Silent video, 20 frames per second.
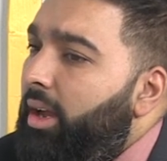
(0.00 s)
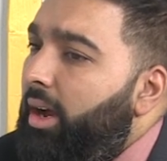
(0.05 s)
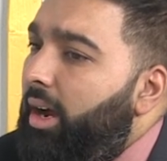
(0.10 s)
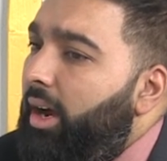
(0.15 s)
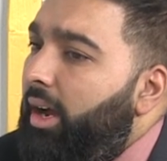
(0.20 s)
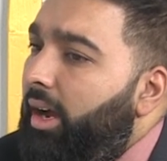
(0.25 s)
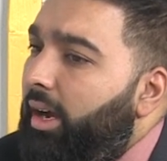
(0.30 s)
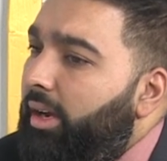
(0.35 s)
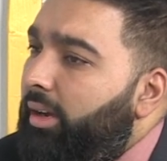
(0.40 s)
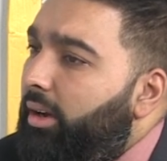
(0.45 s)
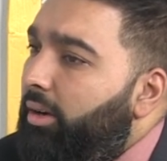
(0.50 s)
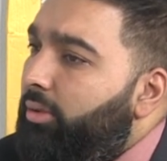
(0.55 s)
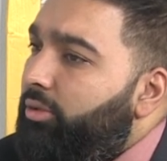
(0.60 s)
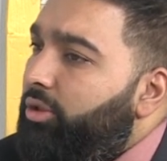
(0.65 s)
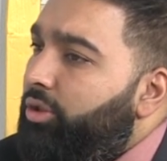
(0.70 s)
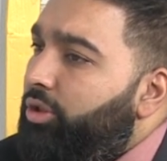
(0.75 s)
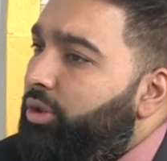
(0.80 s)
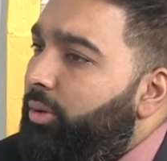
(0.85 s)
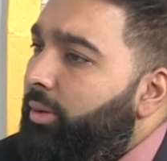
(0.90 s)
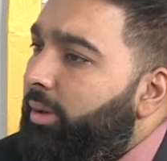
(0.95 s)
I, I, I was
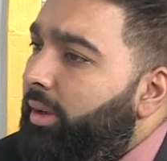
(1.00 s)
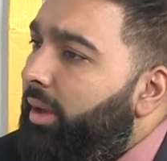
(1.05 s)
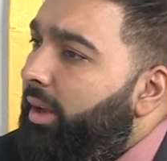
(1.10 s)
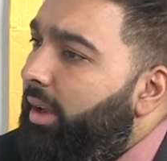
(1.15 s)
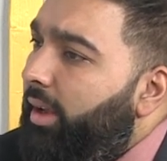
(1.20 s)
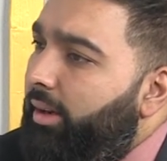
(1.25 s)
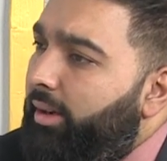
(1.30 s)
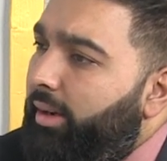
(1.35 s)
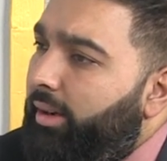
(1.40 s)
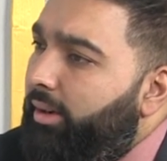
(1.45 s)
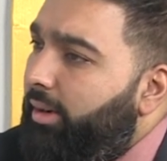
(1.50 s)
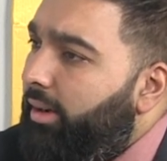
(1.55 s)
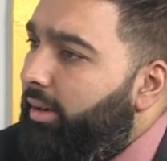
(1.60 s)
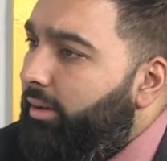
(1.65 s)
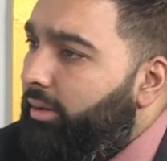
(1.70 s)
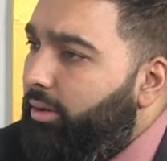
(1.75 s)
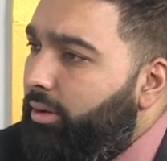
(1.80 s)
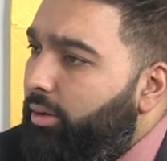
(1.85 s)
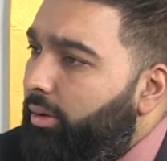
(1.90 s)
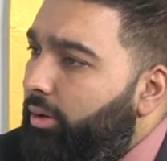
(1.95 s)
just doing it and, and,
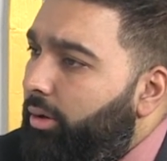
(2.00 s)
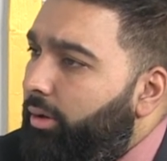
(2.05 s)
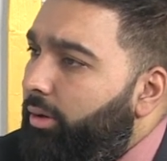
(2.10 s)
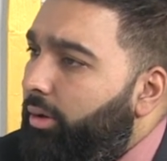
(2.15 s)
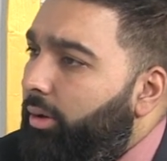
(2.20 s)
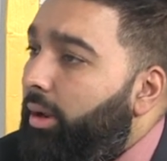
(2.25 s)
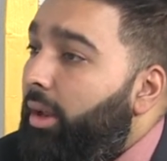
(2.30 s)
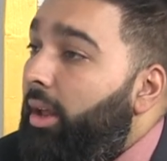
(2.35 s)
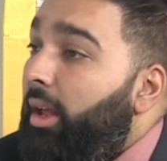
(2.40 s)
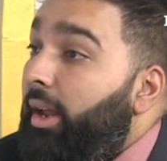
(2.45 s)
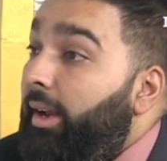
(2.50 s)
and going on.